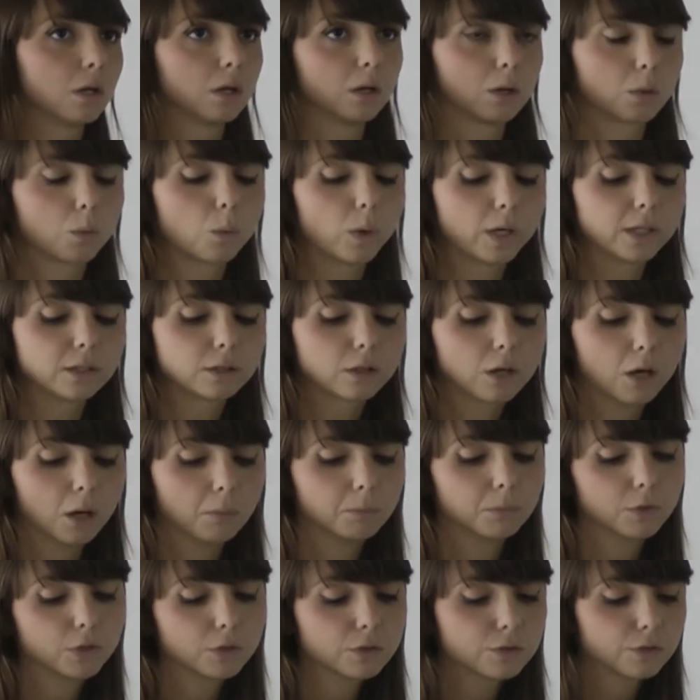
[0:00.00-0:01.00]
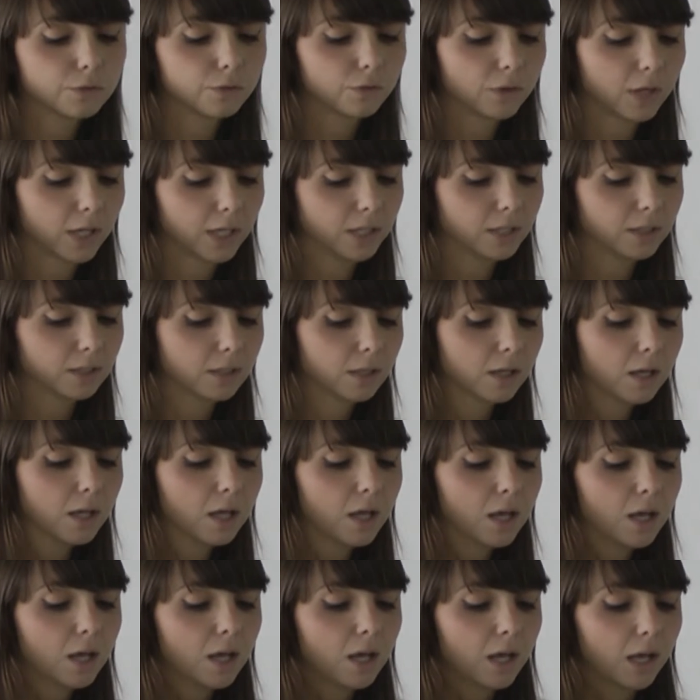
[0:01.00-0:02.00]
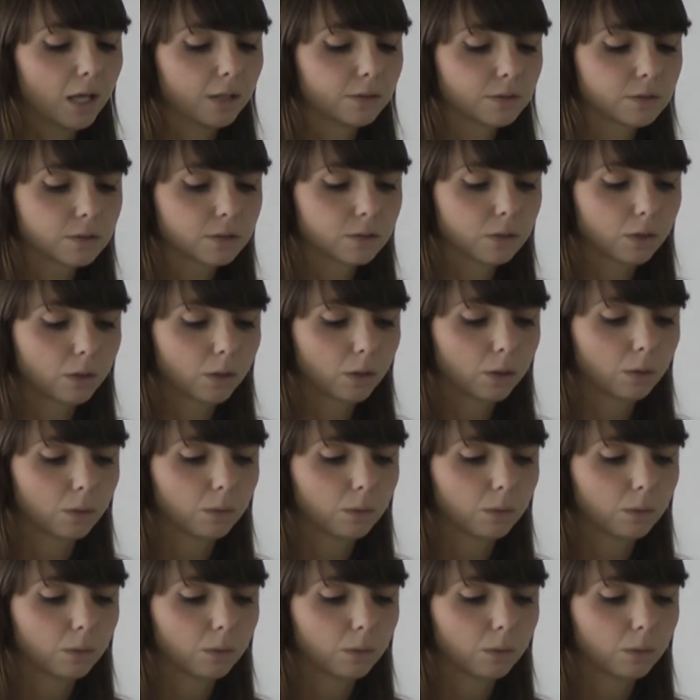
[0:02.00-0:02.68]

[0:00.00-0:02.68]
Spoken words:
are quite common to find. And so